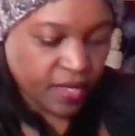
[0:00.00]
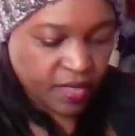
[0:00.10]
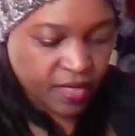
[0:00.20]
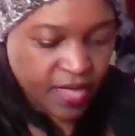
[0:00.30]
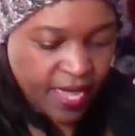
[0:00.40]

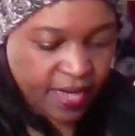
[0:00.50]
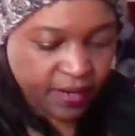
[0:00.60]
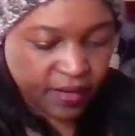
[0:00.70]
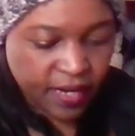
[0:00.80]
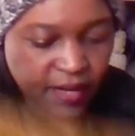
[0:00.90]

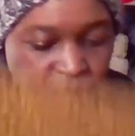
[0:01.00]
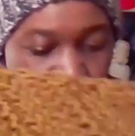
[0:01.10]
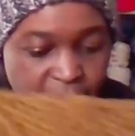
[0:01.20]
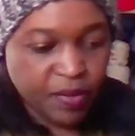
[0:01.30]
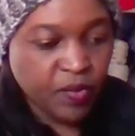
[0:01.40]
that I am
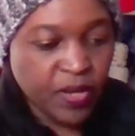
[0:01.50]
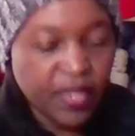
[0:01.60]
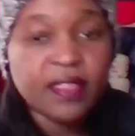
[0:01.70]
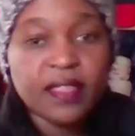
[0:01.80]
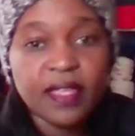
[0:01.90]
happy
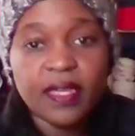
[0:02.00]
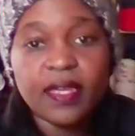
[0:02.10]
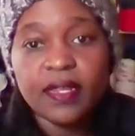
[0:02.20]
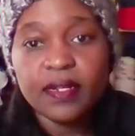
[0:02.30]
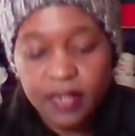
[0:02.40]
with,
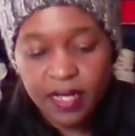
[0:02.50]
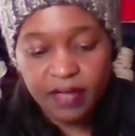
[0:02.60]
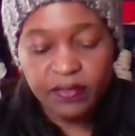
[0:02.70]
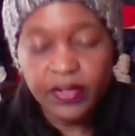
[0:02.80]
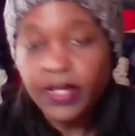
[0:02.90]
and
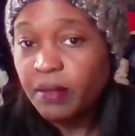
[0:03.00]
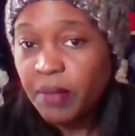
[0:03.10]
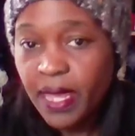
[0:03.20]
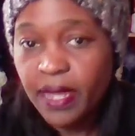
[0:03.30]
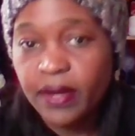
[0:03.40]
I've written the
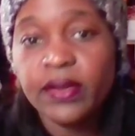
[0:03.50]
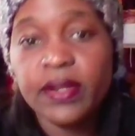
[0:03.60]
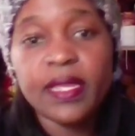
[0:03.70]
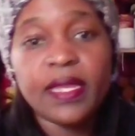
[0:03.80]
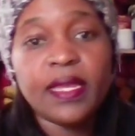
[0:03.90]

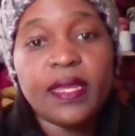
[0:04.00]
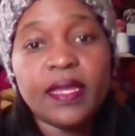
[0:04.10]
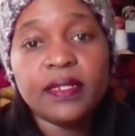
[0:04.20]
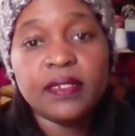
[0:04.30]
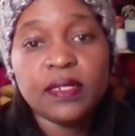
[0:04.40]
pattern,
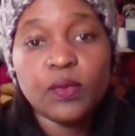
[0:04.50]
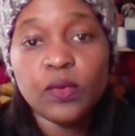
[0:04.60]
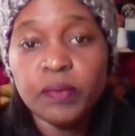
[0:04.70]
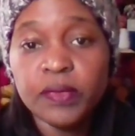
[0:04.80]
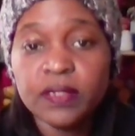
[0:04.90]
and
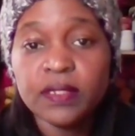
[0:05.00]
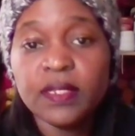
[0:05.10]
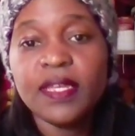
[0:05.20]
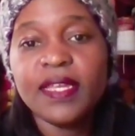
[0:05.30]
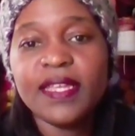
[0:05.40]
oops,
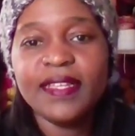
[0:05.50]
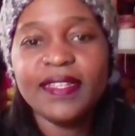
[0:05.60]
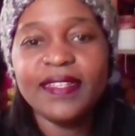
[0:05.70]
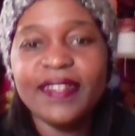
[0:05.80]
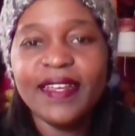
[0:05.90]

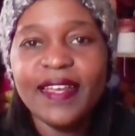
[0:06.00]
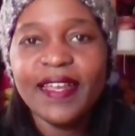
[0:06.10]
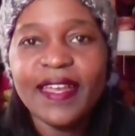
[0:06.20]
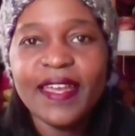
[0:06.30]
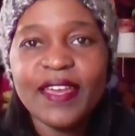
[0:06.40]

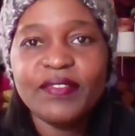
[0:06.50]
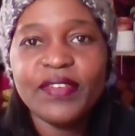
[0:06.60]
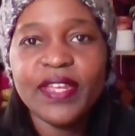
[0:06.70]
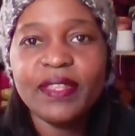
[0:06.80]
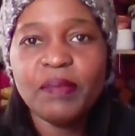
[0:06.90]
I've
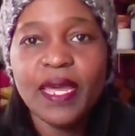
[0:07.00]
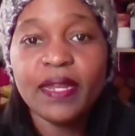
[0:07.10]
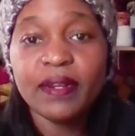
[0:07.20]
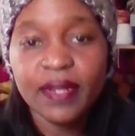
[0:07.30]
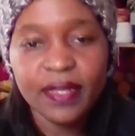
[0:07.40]
written the
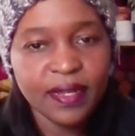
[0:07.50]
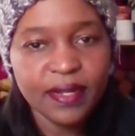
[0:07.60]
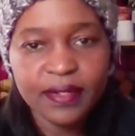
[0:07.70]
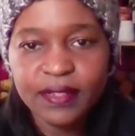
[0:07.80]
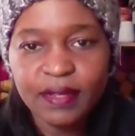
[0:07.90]
pattern. I
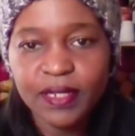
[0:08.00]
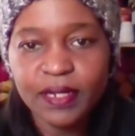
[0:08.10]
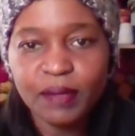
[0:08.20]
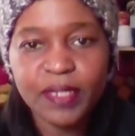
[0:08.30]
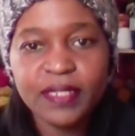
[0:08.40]
gotta stop
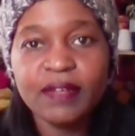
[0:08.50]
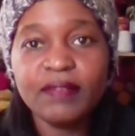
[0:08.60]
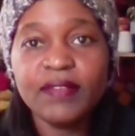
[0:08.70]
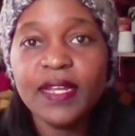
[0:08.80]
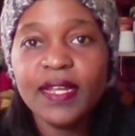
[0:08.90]
looking at
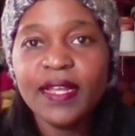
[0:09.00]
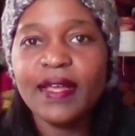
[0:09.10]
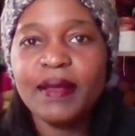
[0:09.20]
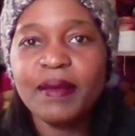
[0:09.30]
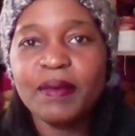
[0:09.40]
myself.
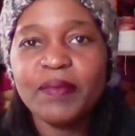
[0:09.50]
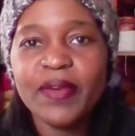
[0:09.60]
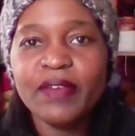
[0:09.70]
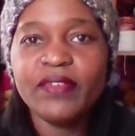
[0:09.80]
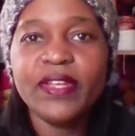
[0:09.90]

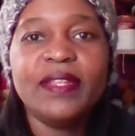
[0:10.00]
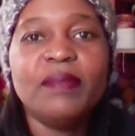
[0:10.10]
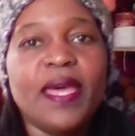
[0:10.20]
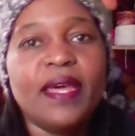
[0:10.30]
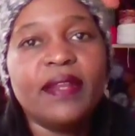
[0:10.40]
I've written the
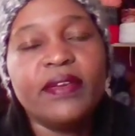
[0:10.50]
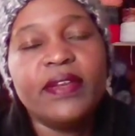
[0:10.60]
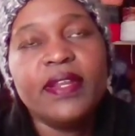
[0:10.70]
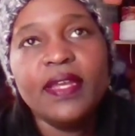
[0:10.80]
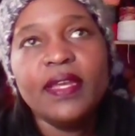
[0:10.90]

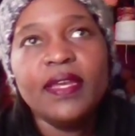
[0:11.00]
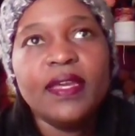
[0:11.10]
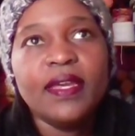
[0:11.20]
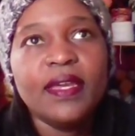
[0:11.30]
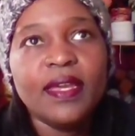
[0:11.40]
pattern,
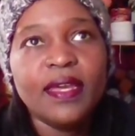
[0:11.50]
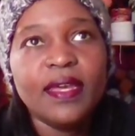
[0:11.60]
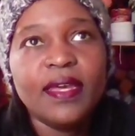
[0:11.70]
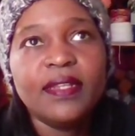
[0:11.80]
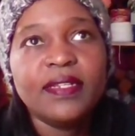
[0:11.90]

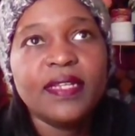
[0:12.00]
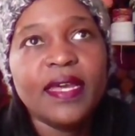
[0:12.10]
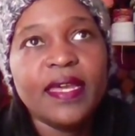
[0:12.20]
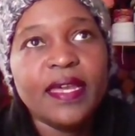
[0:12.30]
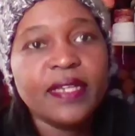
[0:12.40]
and
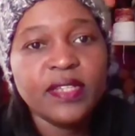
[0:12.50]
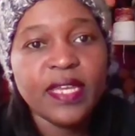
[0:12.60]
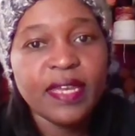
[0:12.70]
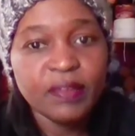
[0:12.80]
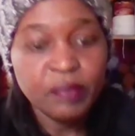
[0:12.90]
I
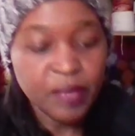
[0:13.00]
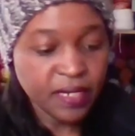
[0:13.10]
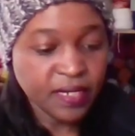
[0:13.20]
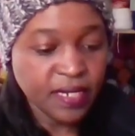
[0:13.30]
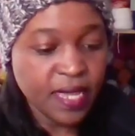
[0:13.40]
actually have it
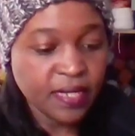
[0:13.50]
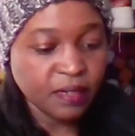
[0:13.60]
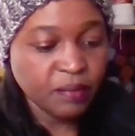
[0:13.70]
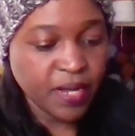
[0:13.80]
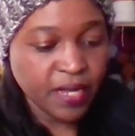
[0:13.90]
being
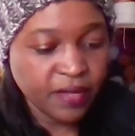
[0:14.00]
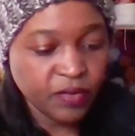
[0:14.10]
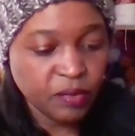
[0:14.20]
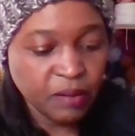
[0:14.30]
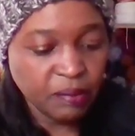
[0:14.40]
tested by a
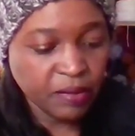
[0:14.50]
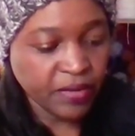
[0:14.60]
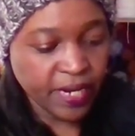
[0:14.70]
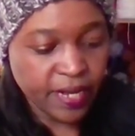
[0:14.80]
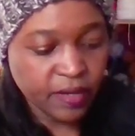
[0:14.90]
few people
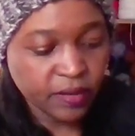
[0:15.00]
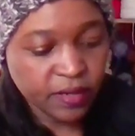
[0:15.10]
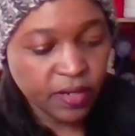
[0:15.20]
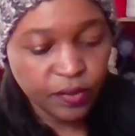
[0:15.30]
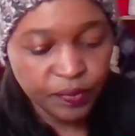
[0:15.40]
right now.
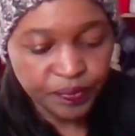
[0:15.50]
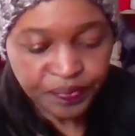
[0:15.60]
So,